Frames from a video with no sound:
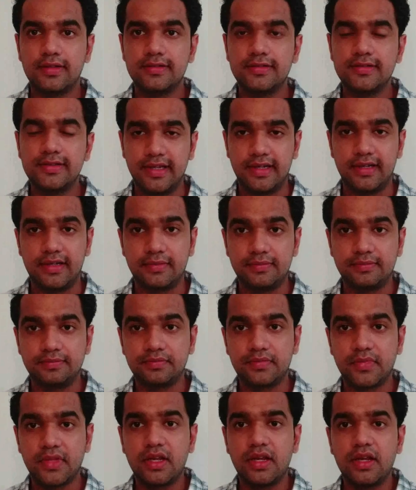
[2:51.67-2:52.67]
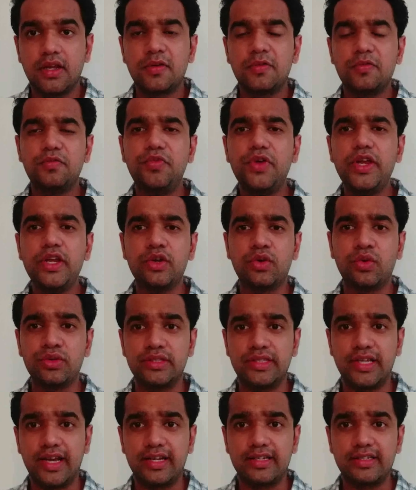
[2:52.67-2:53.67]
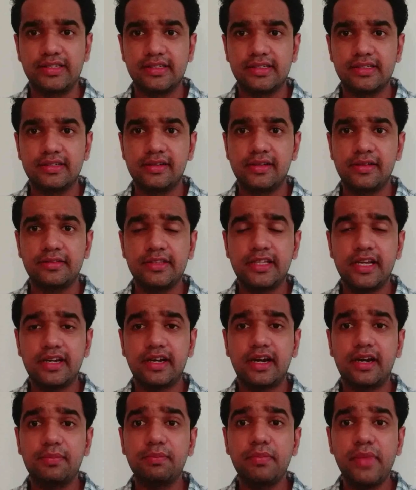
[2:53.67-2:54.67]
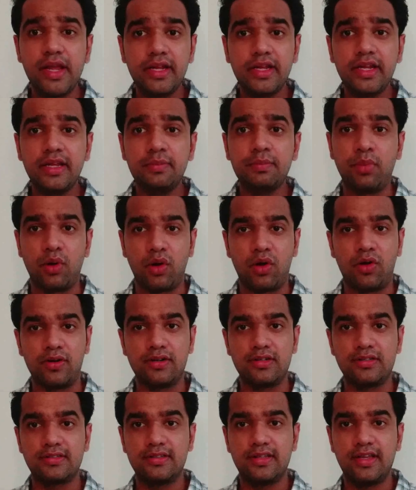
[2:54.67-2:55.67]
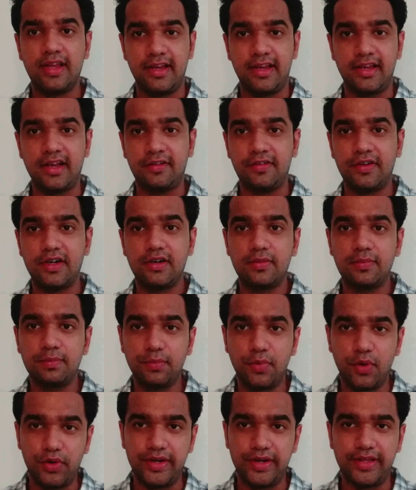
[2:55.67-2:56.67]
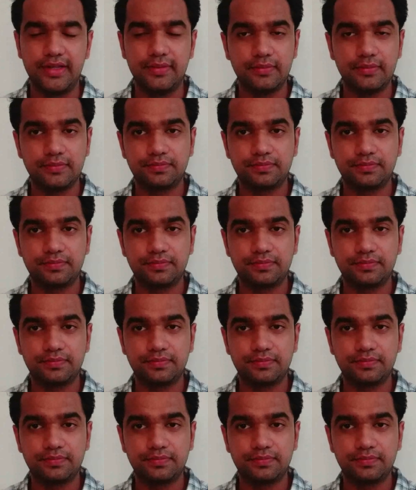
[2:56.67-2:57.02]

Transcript: Then, we know that there are many bones in our body.